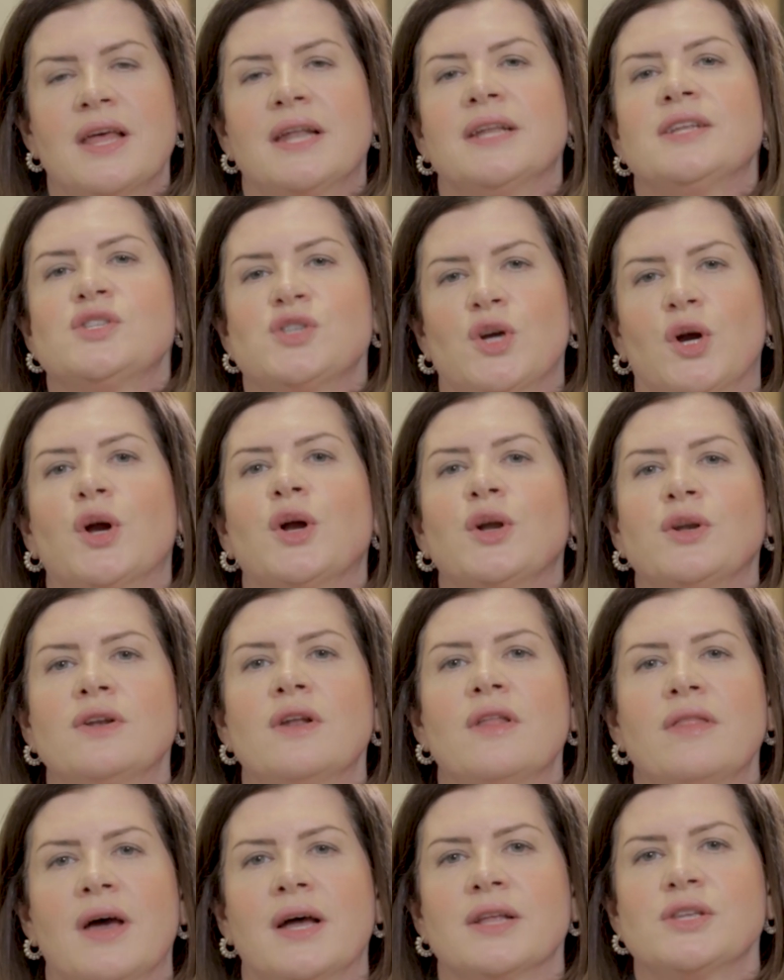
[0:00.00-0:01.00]
then in
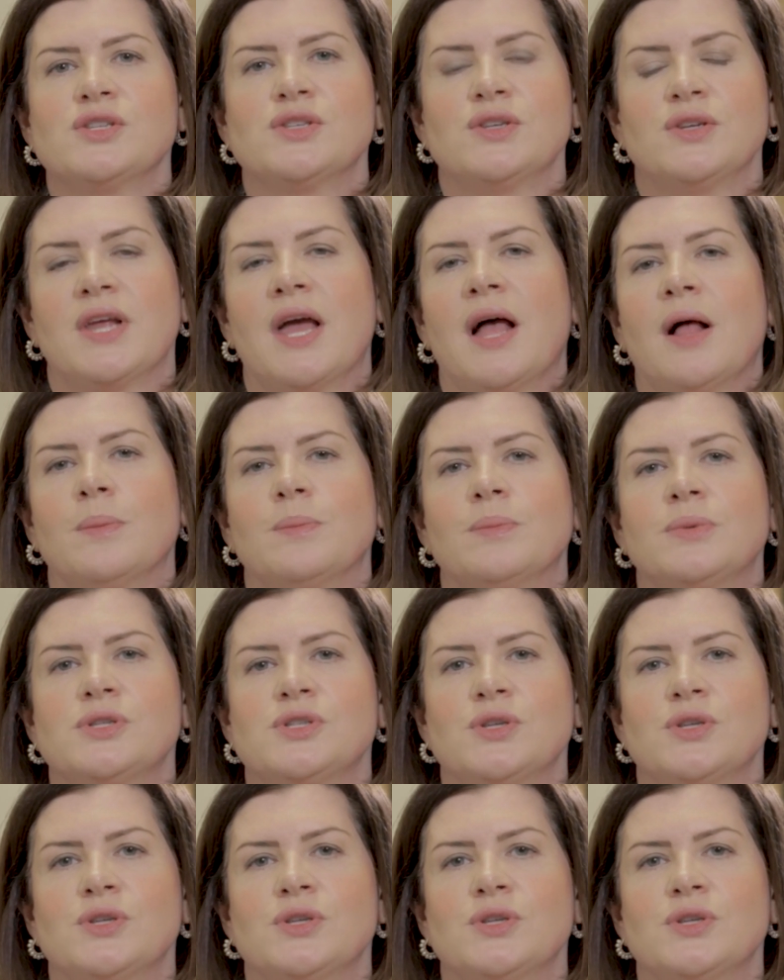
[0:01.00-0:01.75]
turn that should help